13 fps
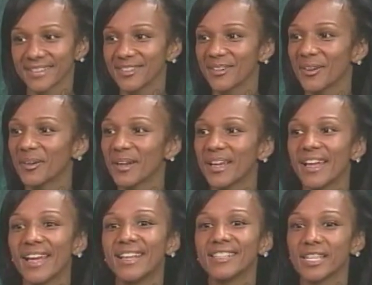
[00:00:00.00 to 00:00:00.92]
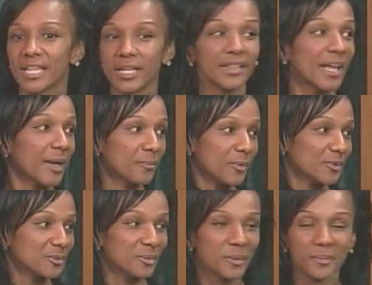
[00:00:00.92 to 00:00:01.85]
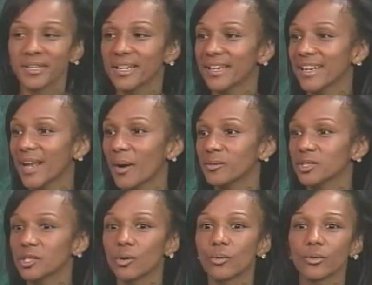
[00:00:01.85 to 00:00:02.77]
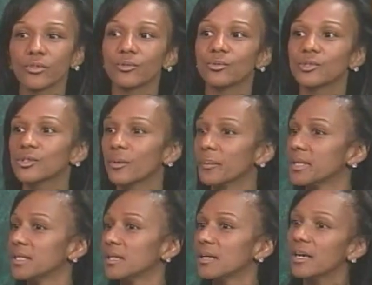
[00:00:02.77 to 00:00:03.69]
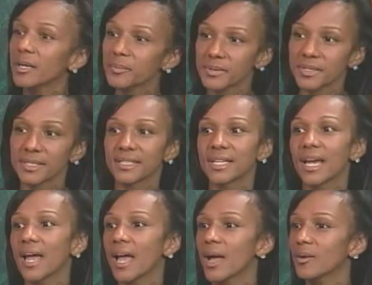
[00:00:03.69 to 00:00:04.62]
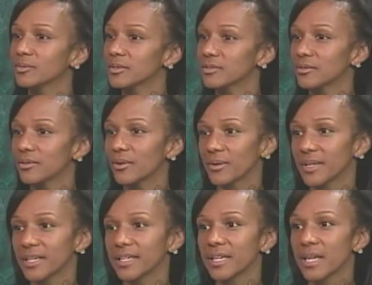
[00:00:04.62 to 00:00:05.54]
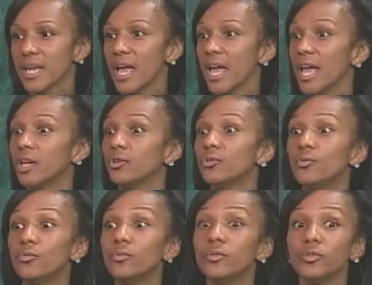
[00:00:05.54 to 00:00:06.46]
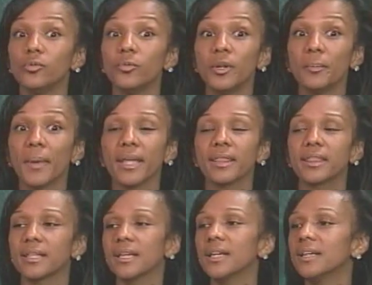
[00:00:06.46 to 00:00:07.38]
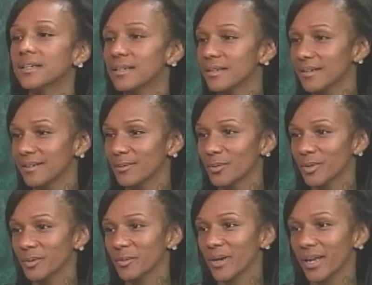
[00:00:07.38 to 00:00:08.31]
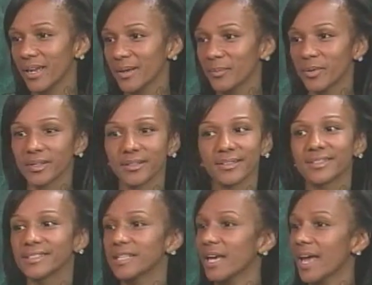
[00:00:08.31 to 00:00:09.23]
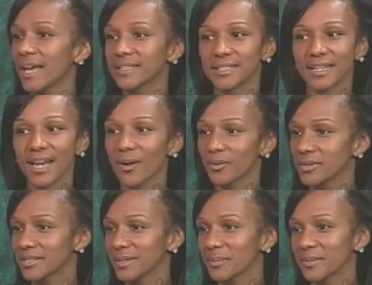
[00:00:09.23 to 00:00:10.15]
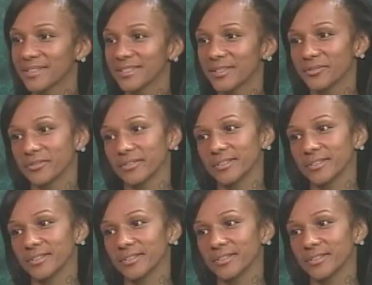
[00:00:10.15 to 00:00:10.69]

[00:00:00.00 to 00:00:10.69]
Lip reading: You know, and like most women, and I was going through so many ups and downs, you know, and we may think one way, but to act it out is something different.